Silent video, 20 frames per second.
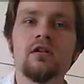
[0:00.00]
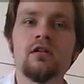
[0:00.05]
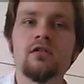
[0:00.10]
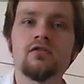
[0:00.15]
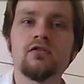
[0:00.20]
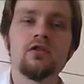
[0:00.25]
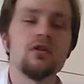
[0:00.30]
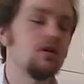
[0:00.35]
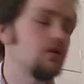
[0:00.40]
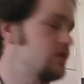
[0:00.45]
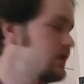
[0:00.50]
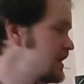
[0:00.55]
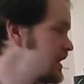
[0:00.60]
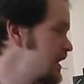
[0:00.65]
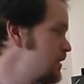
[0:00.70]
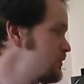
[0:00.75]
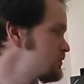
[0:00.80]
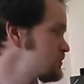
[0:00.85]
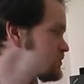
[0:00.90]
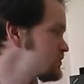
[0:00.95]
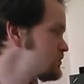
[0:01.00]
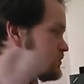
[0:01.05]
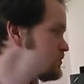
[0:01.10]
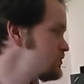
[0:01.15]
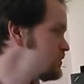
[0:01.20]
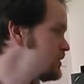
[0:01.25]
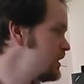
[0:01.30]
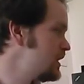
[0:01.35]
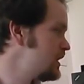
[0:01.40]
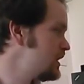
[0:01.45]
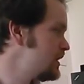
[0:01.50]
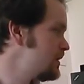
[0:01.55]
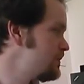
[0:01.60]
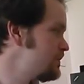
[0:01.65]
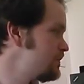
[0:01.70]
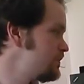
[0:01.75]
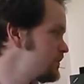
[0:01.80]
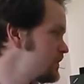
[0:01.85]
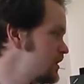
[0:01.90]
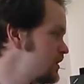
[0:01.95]
So if you count to,
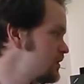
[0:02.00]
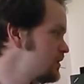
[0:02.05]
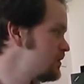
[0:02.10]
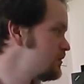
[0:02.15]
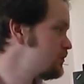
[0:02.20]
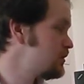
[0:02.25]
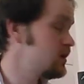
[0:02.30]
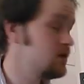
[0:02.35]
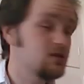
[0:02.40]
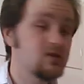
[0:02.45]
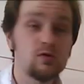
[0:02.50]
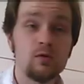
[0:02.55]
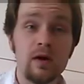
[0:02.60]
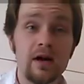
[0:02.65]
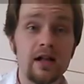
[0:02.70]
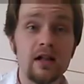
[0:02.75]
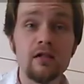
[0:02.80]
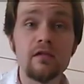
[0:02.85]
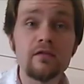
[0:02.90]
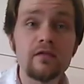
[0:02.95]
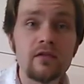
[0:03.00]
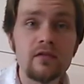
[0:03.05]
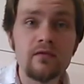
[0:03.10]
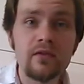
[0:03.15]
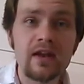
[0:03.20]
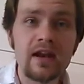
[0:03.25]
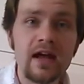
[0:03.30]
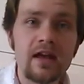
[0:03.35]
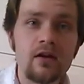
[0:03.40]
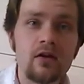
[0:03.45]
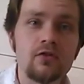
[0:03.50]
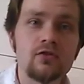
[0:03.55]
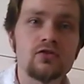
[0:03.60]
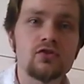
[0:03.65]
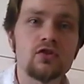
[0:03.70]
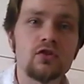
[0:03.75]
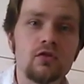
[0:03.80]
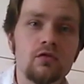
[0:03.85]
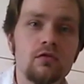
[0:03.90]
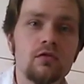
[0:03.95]
12, and then add on
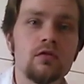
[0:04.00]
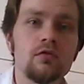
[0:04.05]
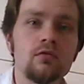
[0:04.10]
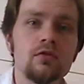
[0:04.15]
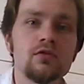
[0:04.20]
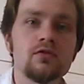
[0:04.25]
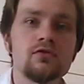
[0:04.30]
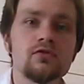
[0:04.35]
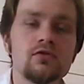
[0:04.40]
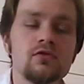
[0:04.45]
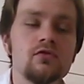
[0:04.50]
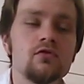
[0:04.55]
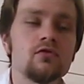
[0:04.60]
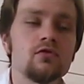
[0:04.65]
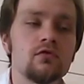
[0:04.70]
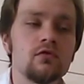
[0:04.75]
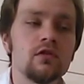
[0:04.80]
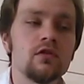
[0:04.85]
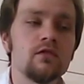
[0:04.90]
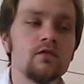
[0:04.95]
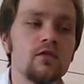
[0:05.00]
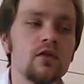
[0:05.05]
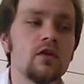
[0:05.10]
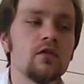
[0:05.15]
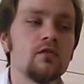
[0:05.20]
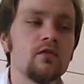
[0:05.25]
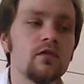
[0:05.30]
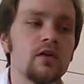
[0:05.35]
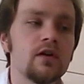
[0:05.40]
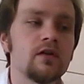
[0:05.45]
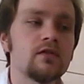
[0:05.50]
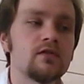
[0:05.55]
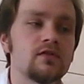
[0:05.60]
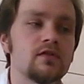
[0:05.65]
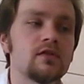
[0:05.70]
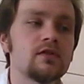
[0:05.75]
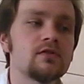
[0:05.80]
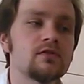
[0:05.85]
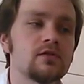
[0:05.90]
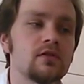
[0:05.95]
2, 1, 2, 3, 4, 5,
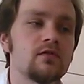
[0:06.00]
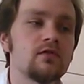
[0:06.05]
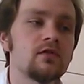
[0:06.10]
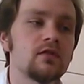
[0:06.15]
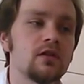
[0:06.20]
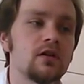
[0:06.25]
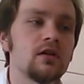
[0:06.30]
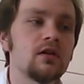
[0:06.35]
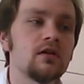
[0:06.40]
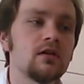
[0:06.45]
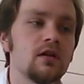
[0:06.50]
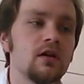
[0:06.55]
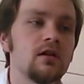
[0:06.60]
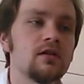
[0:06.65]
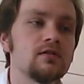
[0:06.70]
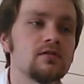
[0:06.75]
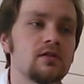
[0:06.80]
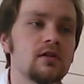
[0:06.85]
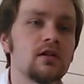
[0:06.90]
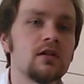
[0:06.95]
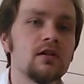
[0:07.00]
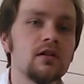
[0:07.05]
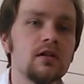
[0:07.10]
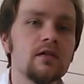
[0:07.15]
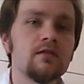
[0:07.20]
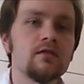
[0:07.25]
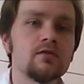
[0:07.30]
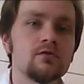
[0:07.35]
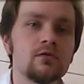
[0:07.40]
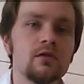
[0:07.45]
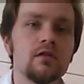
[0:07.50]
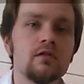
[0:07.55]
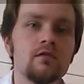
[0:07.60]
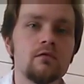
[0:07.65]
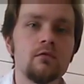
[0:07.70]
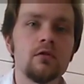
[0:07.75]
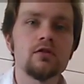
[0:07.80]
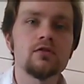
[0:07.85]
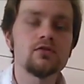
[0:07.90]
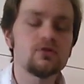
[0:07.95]
6, 7, 8, 9, 10, 11,
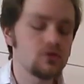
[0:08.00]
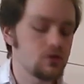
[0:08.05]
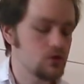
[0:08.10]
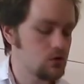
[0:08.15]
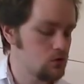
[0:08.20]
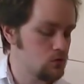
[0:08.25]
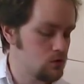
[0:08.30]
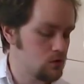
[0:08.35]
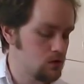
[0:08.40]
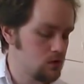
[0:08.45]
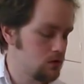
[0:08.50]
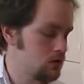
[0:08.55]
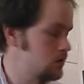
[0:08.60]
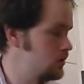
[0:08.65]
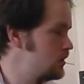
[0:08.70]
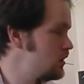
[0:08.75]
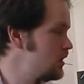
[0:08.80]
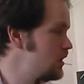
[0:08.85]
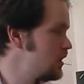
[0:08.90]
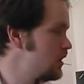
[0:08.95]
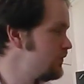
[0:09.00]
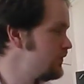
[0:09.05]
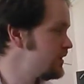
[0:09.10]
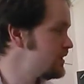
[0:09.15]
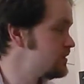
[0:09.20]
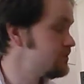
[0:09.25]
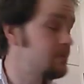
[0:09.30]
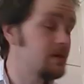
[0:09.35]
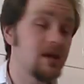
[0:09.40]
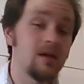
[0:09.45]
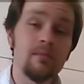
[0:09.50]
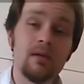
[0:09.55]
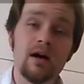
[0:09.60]
12, 1, 2, then B